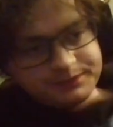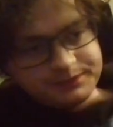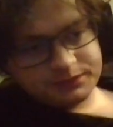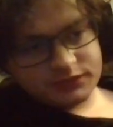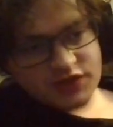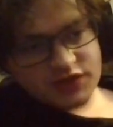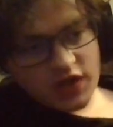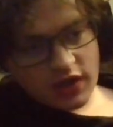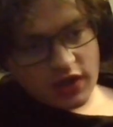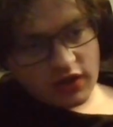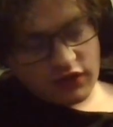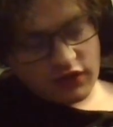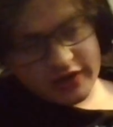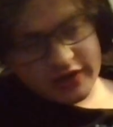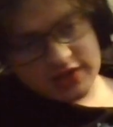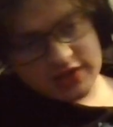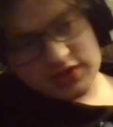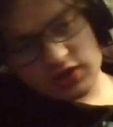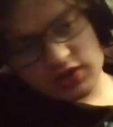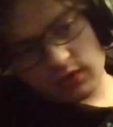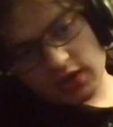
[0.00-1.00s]
Psychic
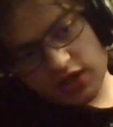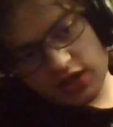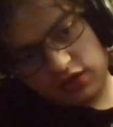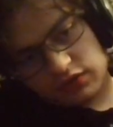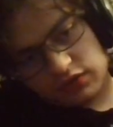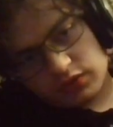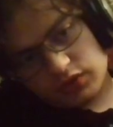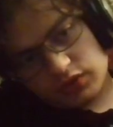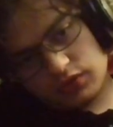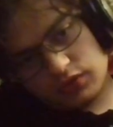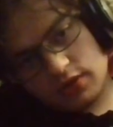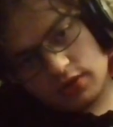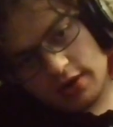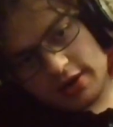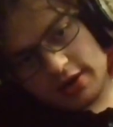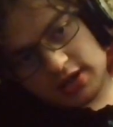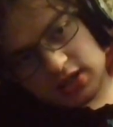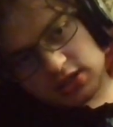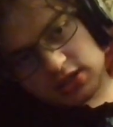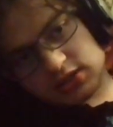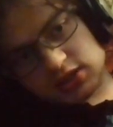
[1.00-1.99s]
Fangs their way through
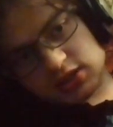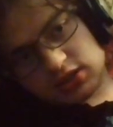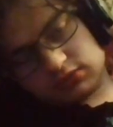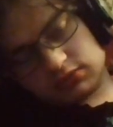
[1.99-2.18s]
on